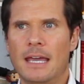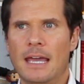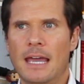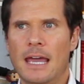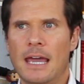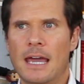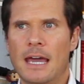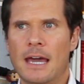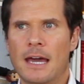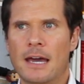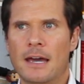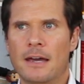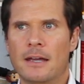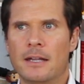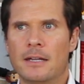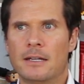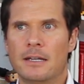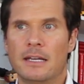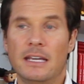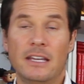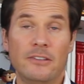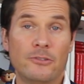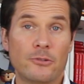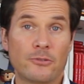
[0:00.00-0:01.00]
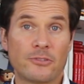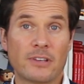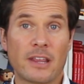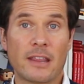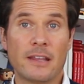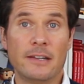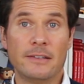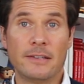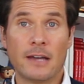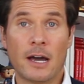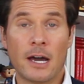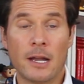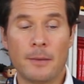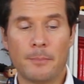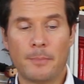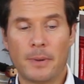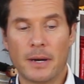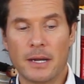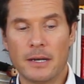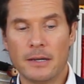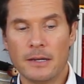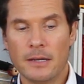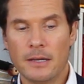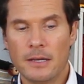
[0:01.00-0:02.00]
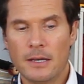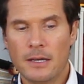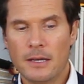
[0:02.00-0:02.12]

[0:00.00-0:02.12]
And easier said than done, but